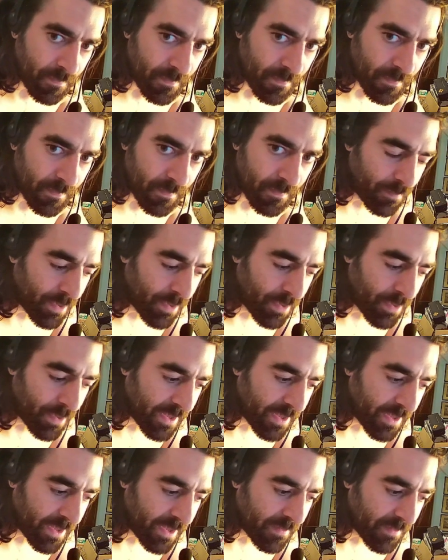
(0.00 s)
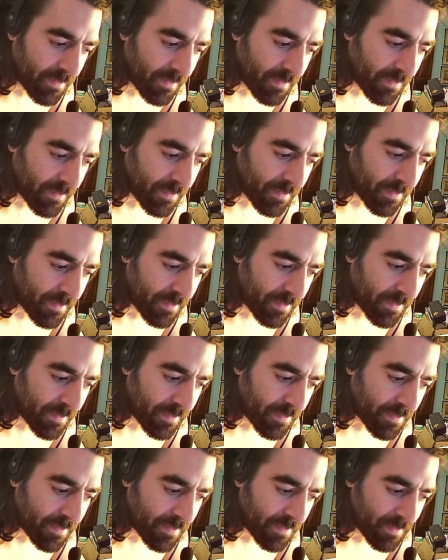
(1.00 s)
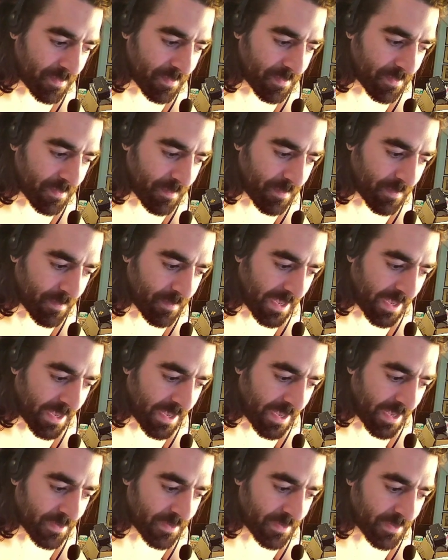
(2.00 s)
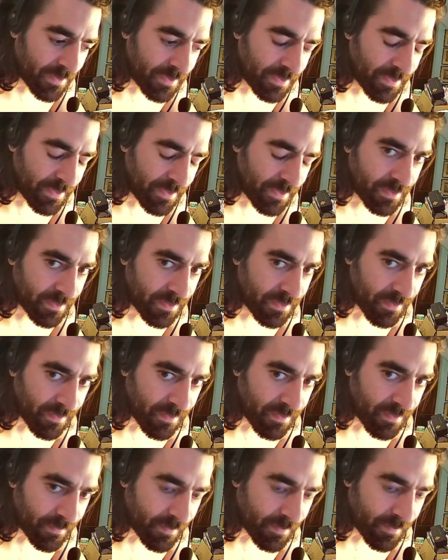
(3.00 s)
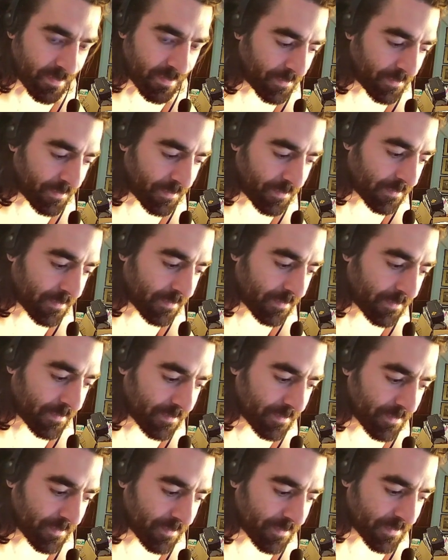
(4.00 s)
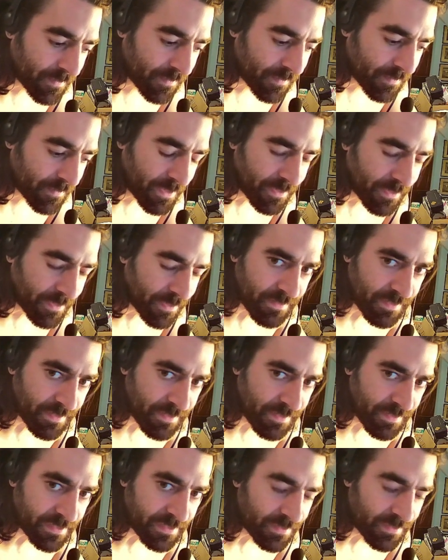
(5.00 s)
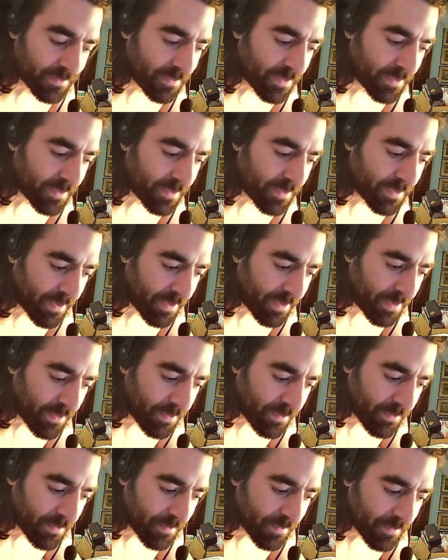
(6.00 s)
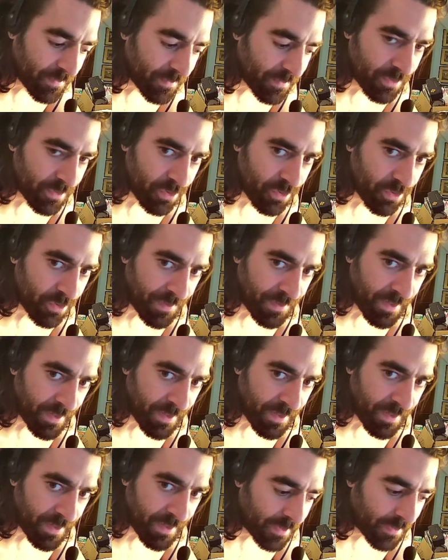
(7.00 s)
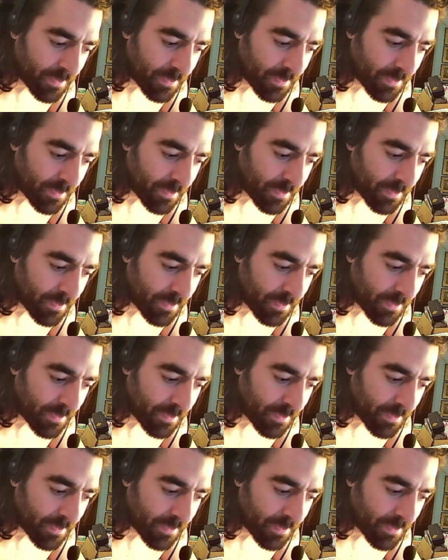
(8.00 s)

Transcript: putting my hair in and let's see, I don't know, the jawline.